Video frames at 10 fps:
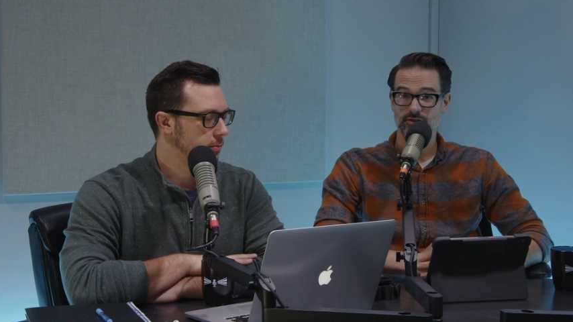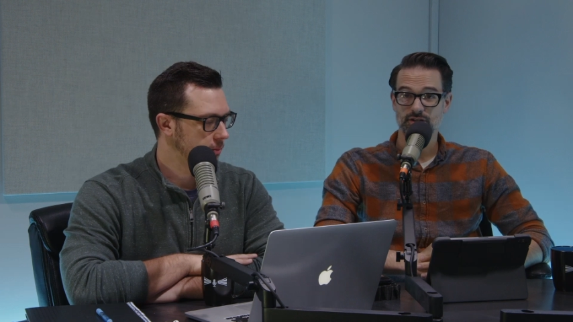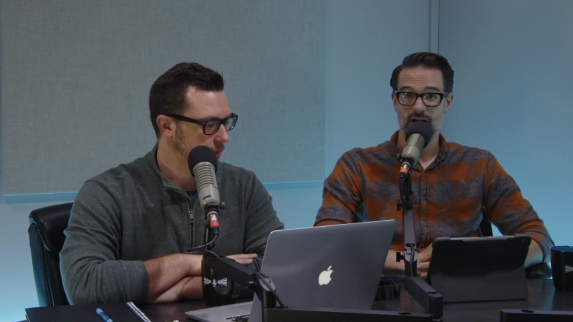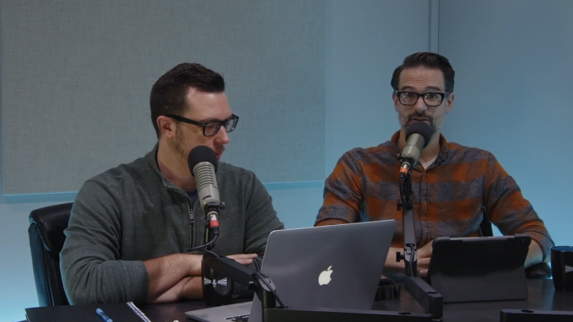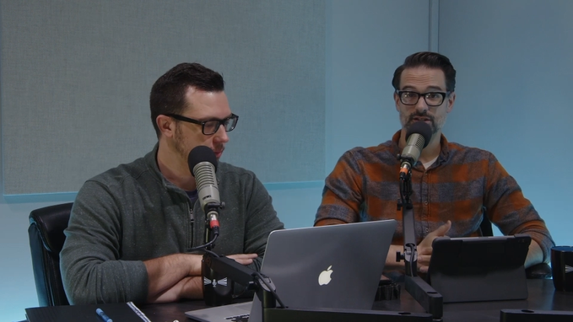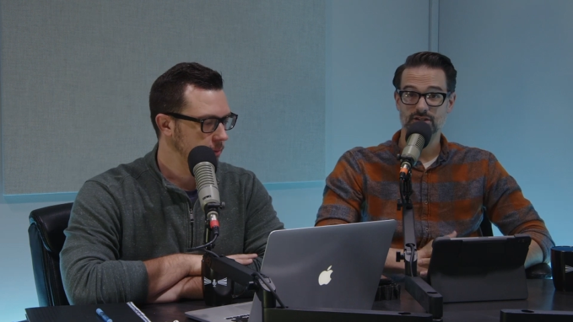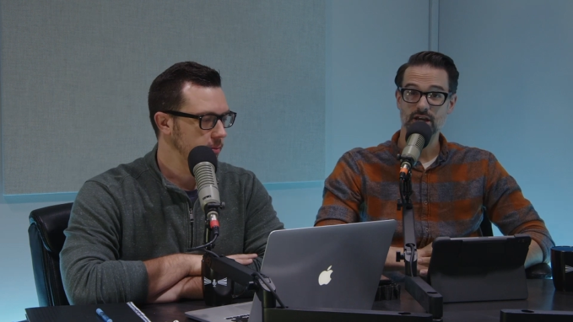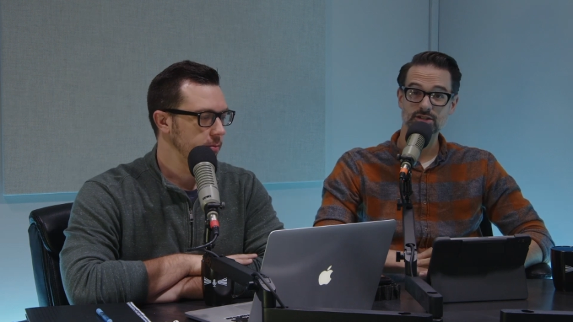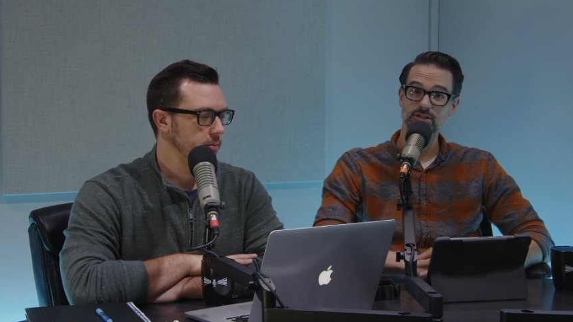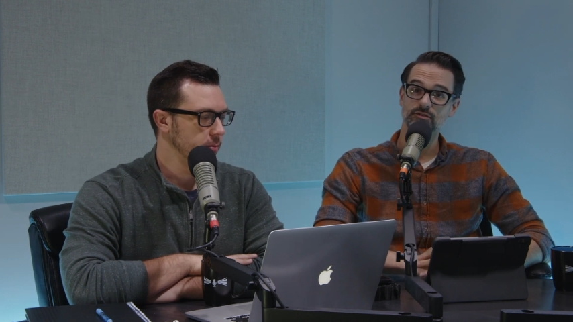Speaker 1: Shah or
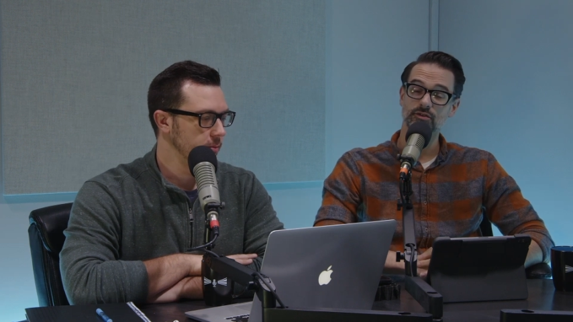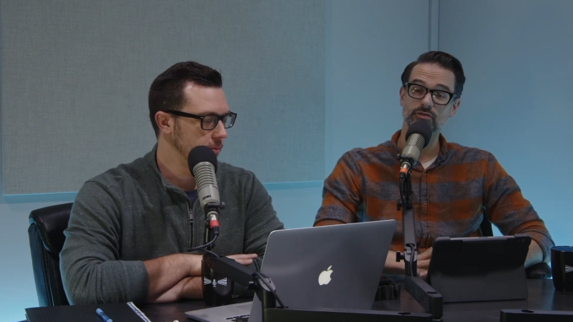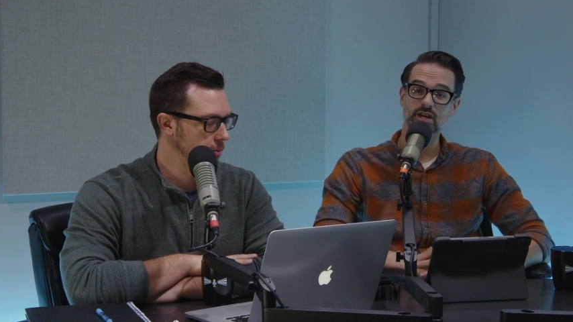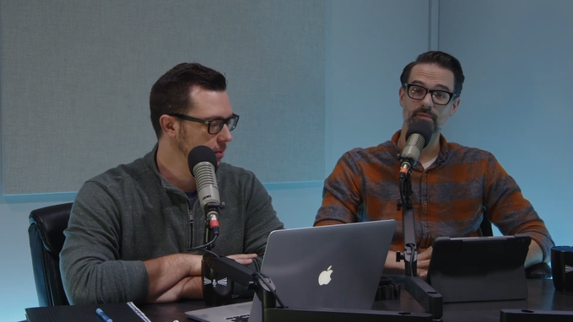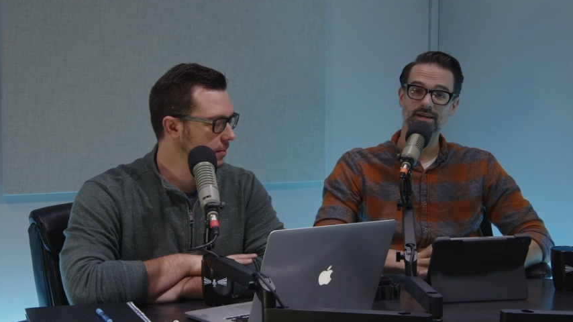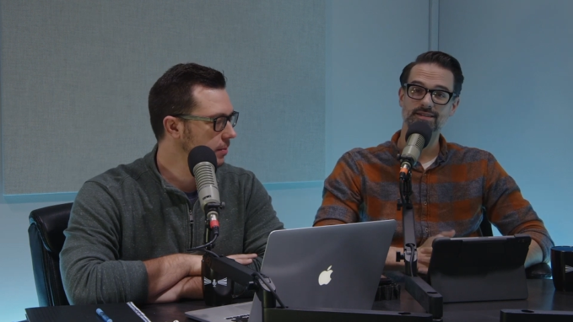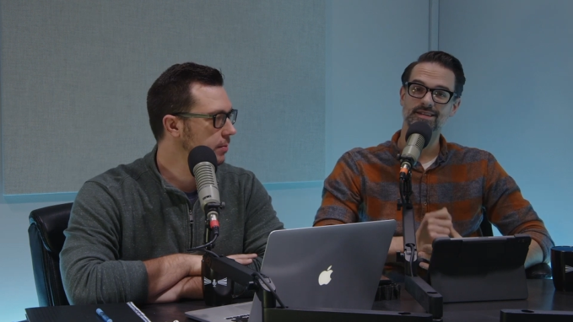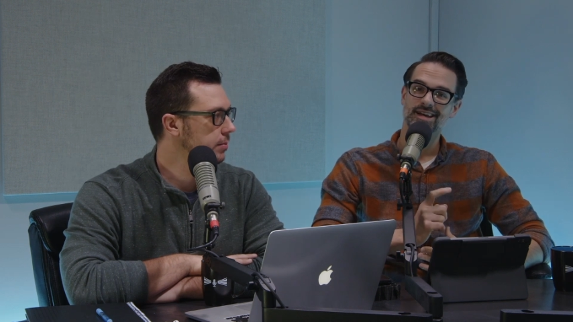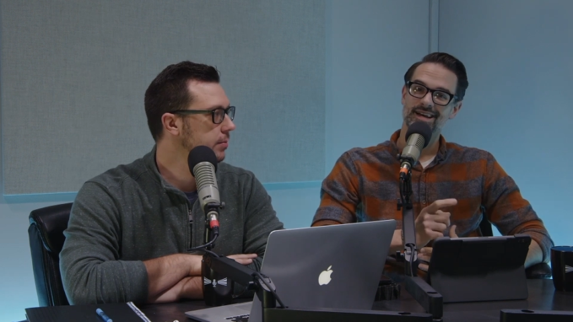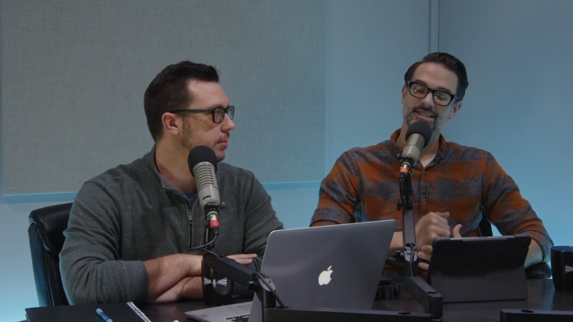suggestions for new topics,
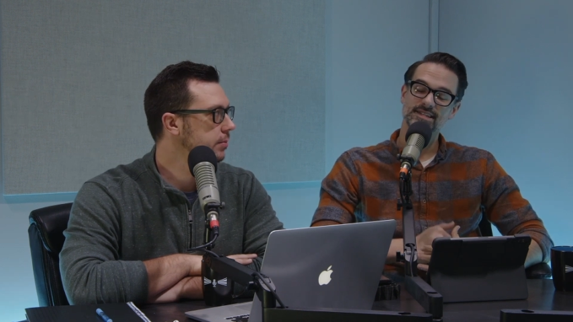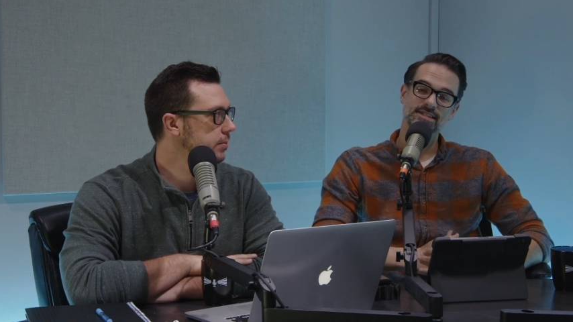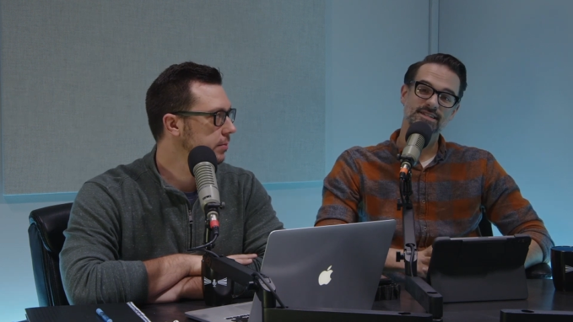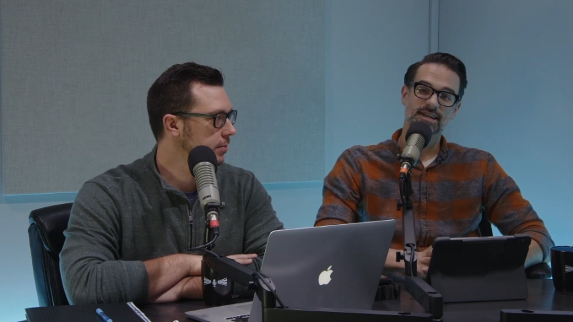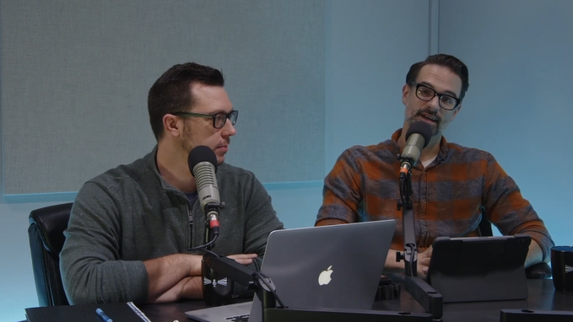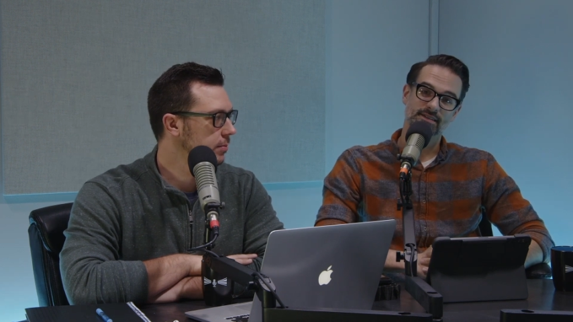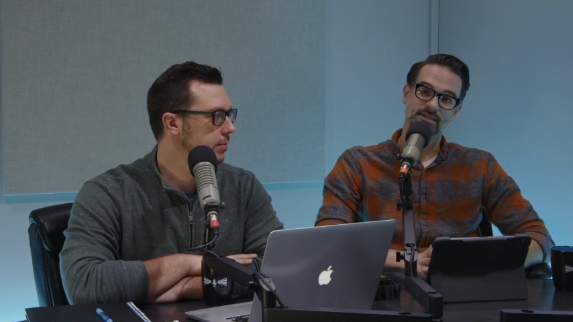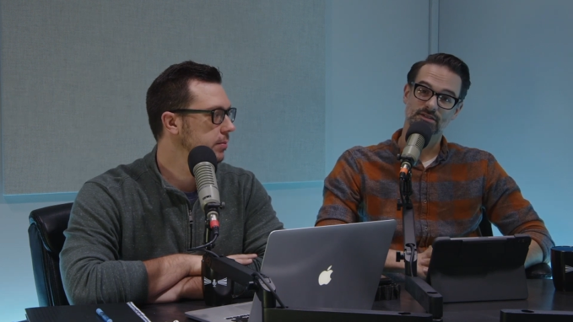send us a text at